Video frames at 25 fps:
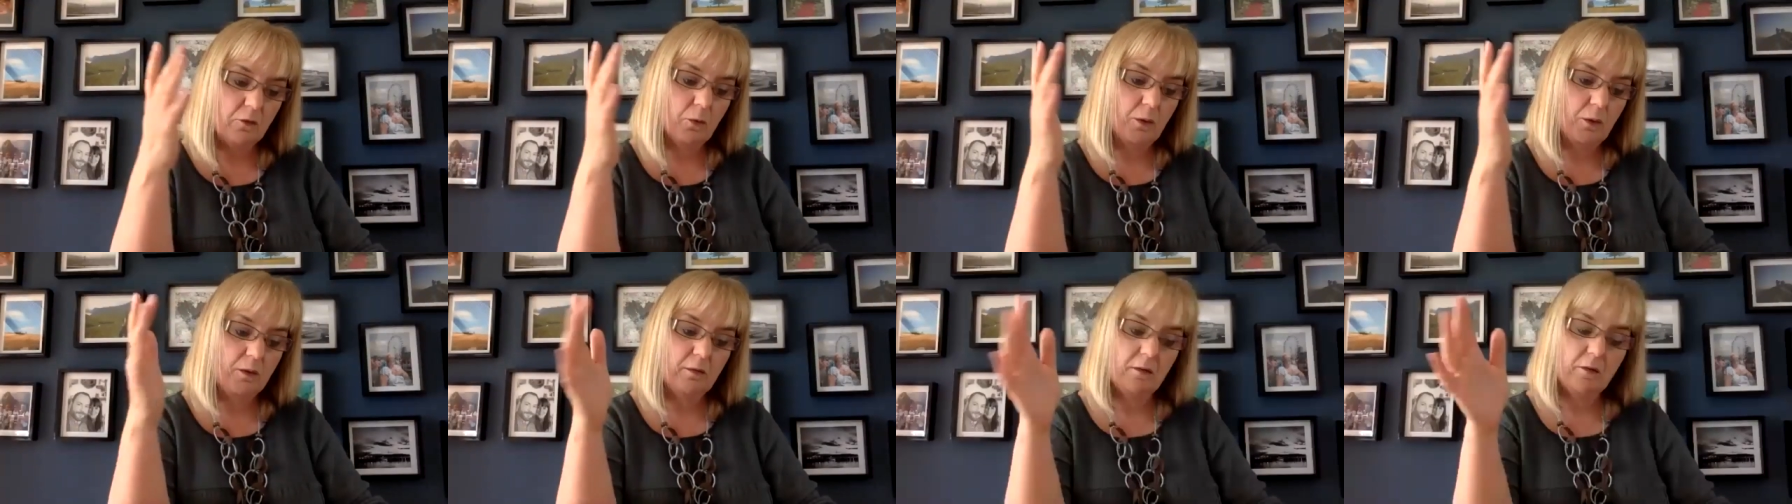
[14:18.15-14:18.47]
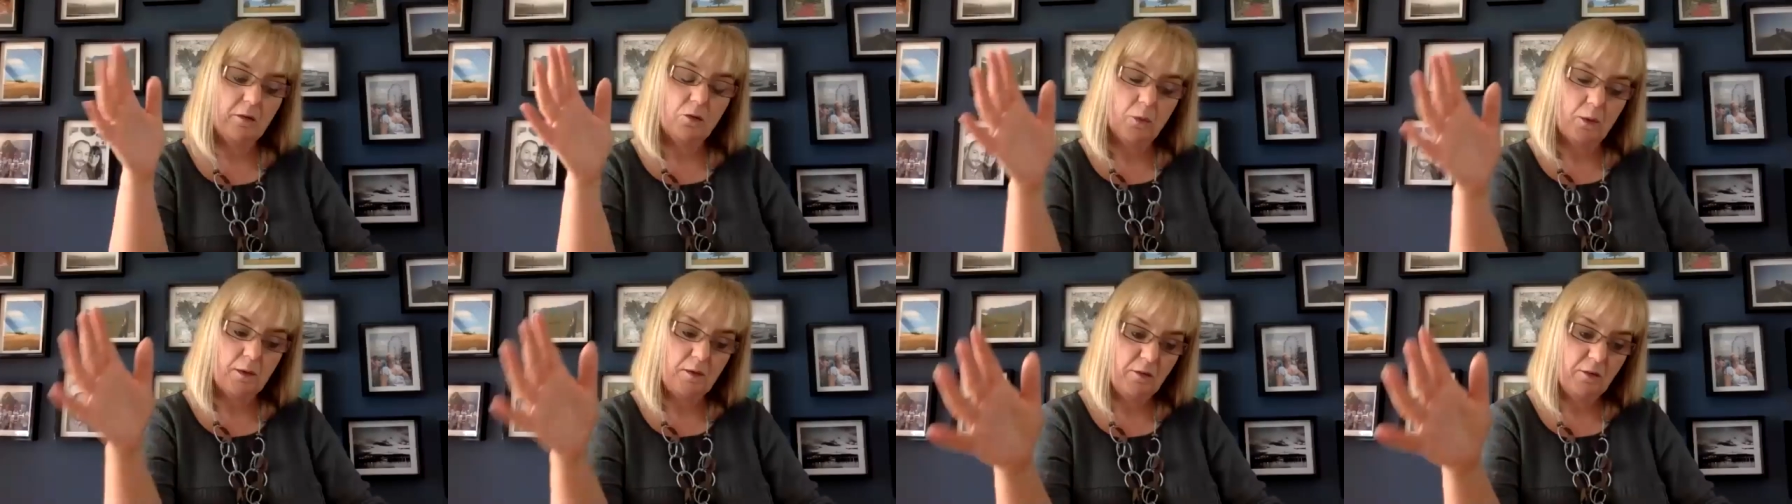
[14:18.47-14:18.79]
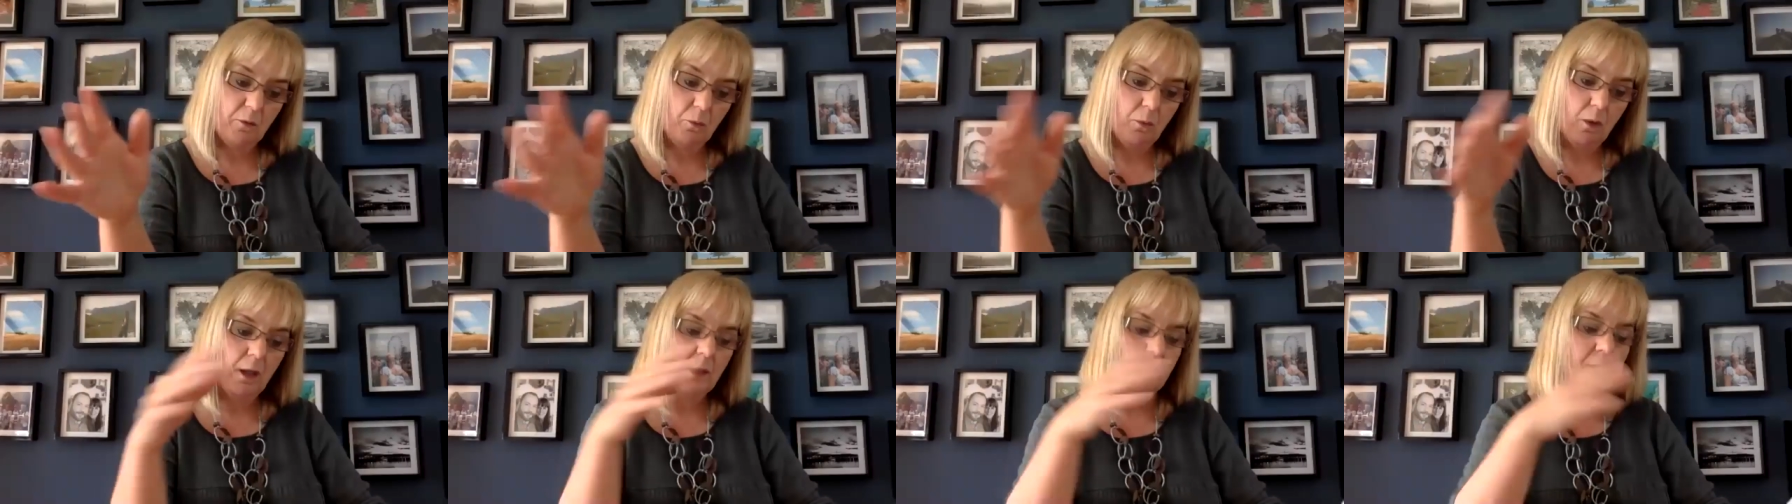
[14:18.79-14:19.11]

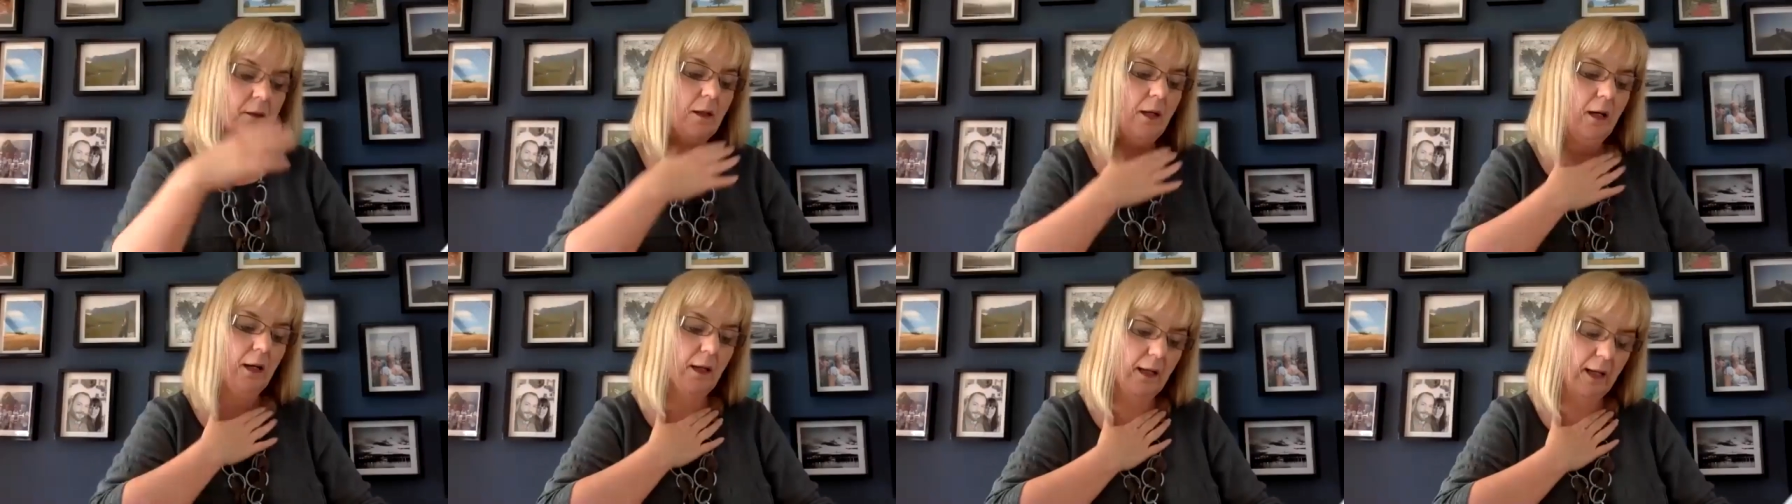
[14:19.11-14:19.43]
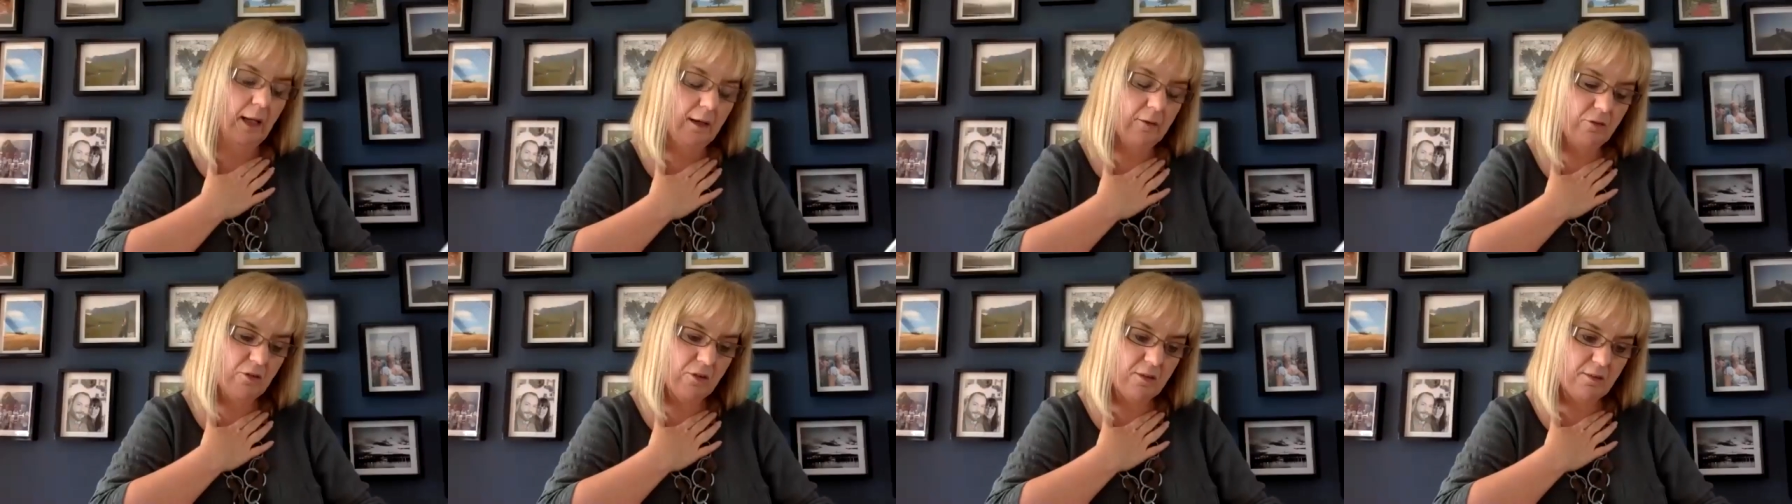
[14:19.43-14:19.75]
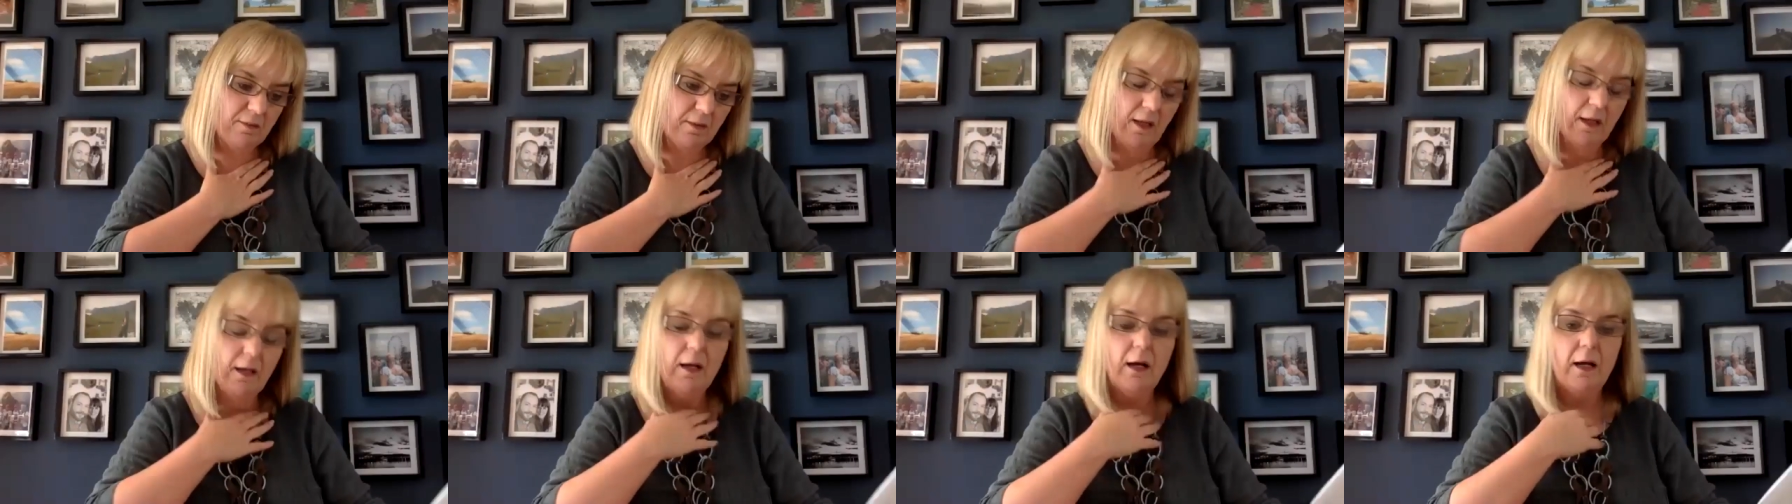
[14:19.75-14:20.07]
2021. I have to
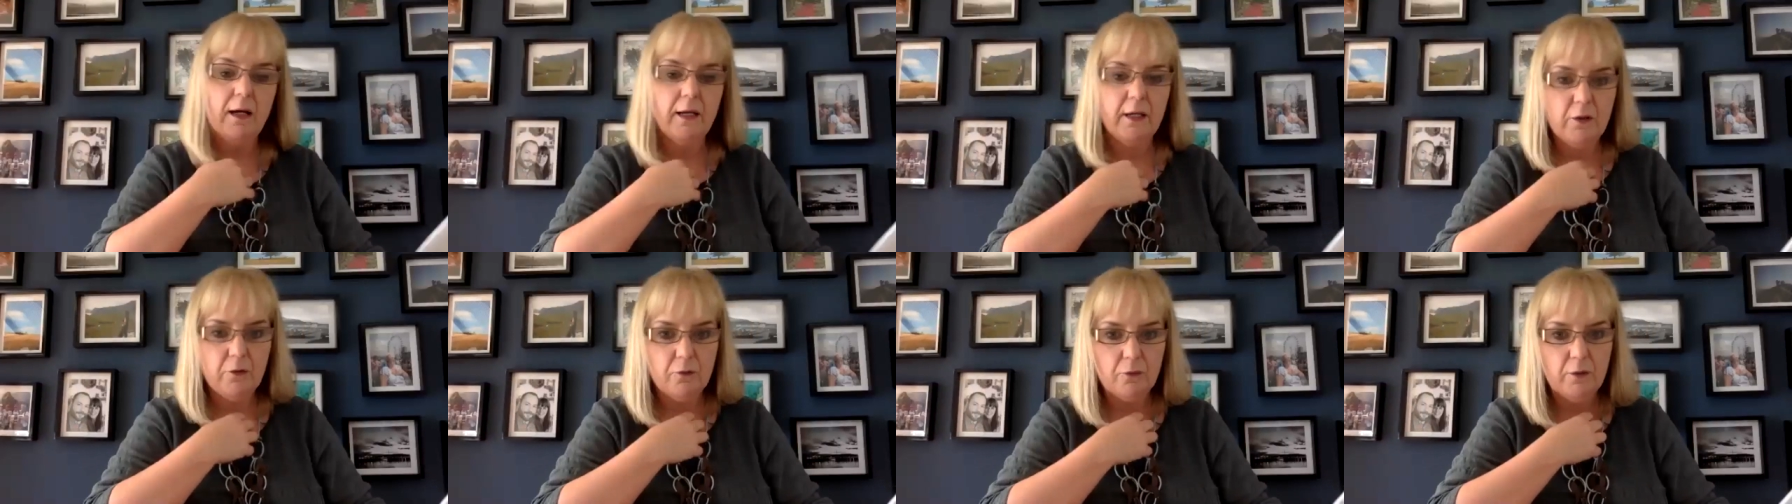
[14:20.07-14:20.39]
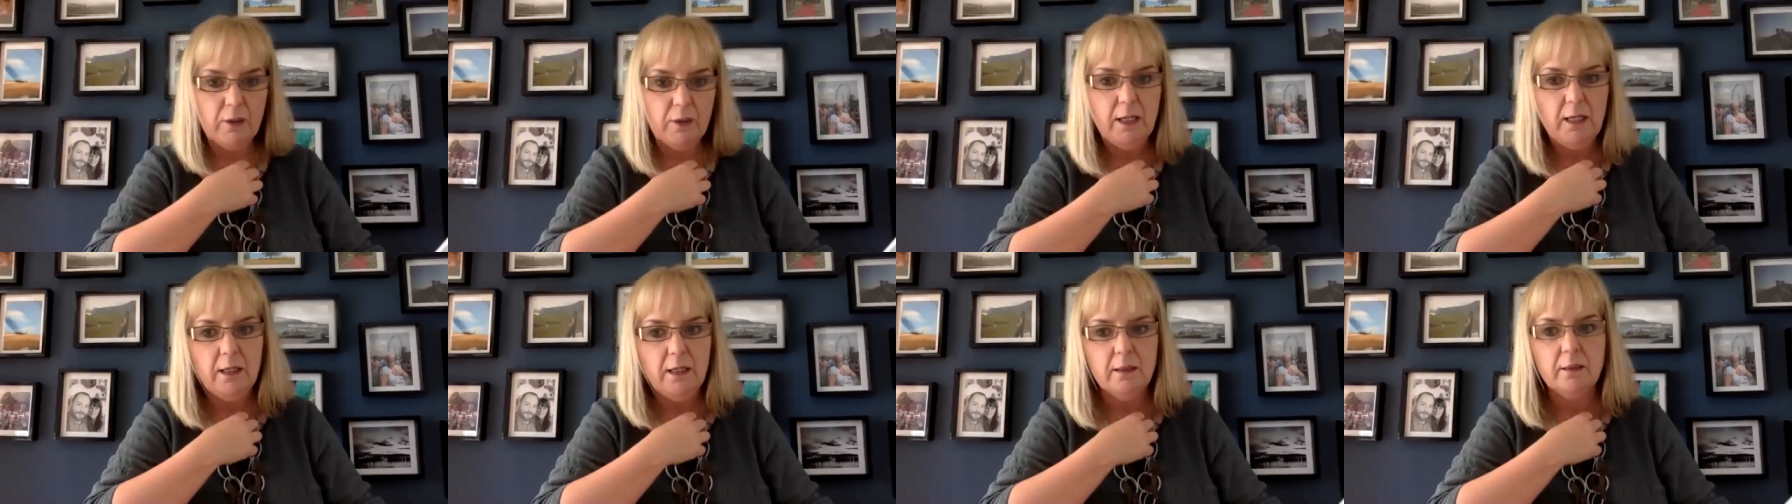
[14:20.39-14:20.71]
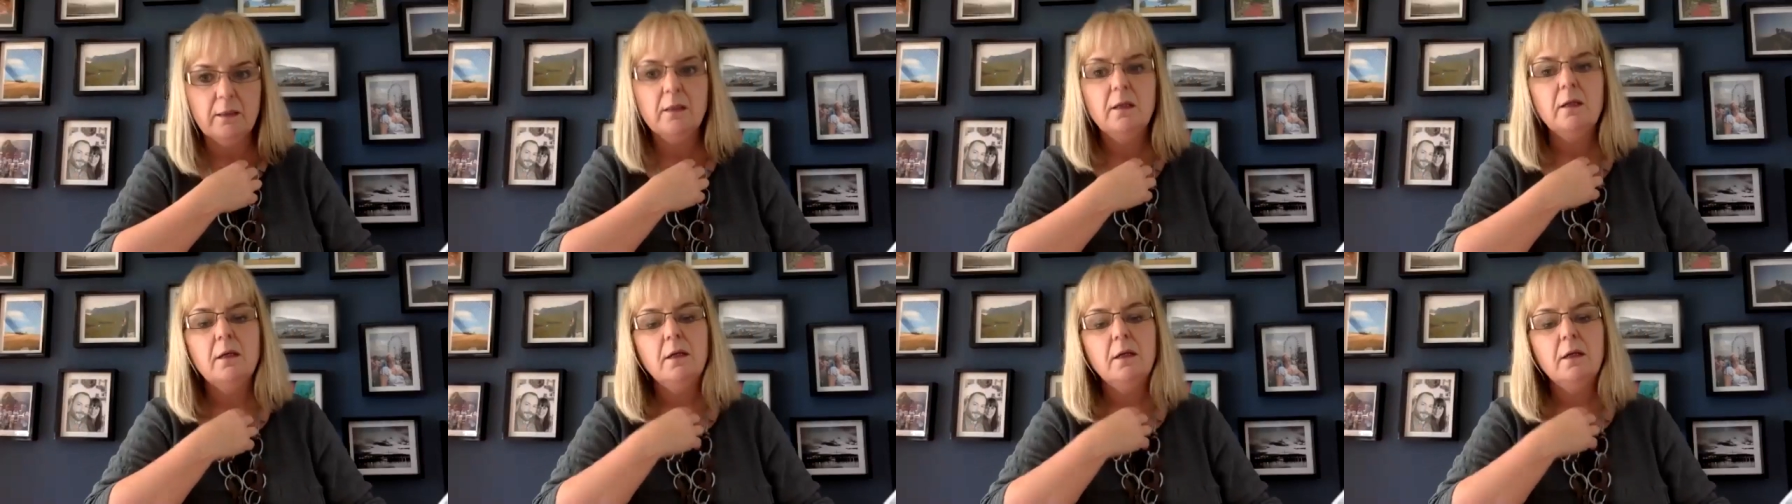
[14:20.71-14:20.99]
say I agree, and